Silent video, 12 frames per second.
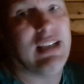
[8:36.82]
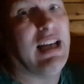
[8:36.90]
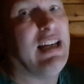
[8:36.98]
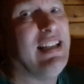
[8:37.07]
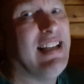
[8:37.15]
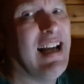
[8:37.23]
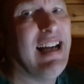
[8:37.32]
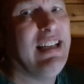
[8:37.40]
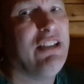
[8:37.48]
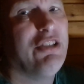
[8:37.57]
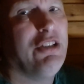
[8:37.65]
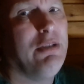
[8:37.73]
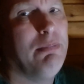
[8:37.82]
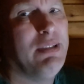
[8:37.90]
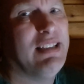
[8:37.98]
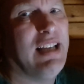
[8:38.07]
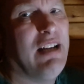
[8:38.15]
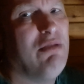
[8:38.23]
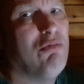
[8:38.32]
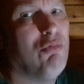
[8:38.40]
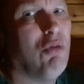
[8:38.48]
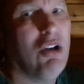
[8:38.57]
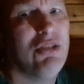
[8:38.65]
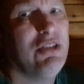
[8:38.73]
will say 92%
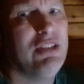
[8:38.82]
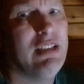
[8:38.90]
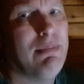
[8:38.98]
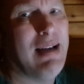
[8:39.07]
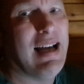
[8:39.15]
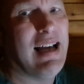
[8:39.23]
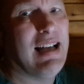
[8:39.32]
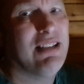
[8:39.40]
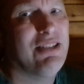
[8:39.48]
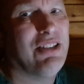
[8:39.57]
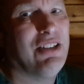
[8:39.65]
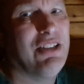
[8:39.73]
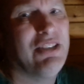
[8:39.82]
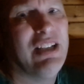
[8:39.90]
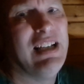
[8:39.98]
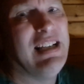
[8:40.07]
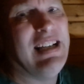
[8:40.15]
rotten tomatoes,